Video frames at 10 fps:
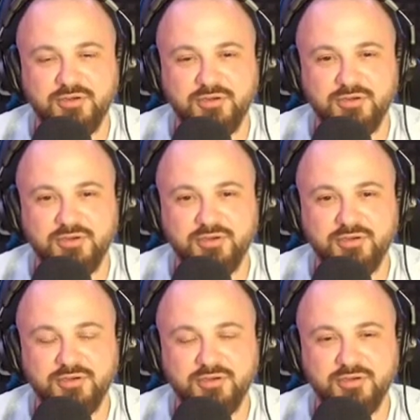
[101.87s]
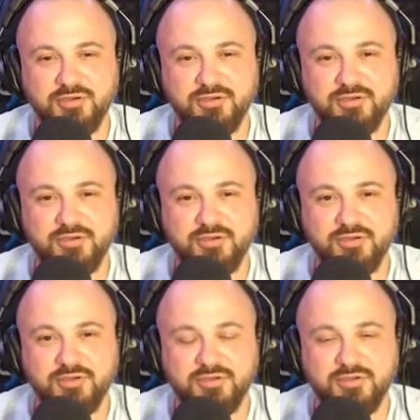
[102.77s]

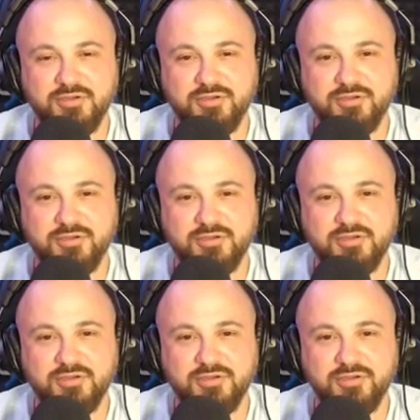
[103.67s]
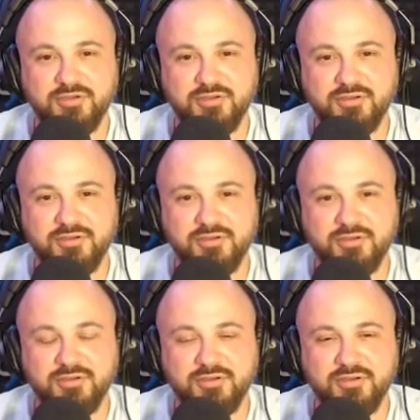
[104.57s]

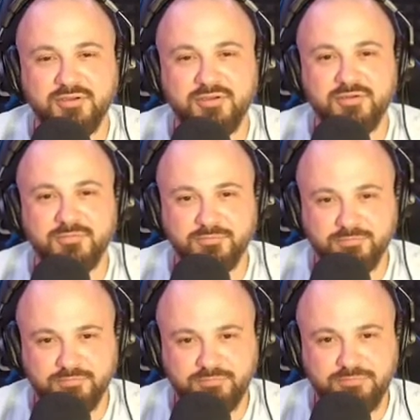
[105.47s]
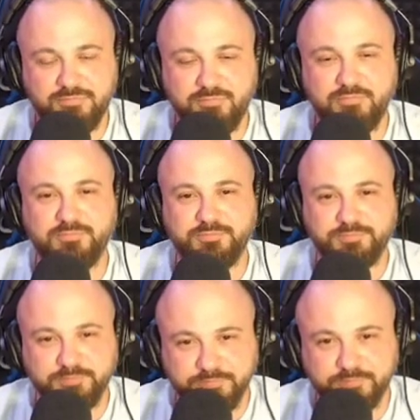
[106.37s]

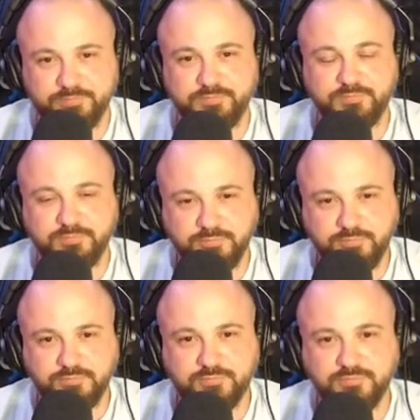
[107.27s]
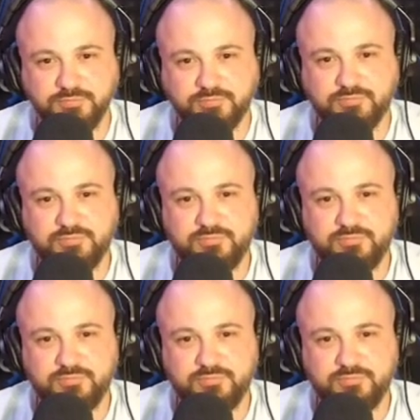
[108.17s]
This person isn't speaking.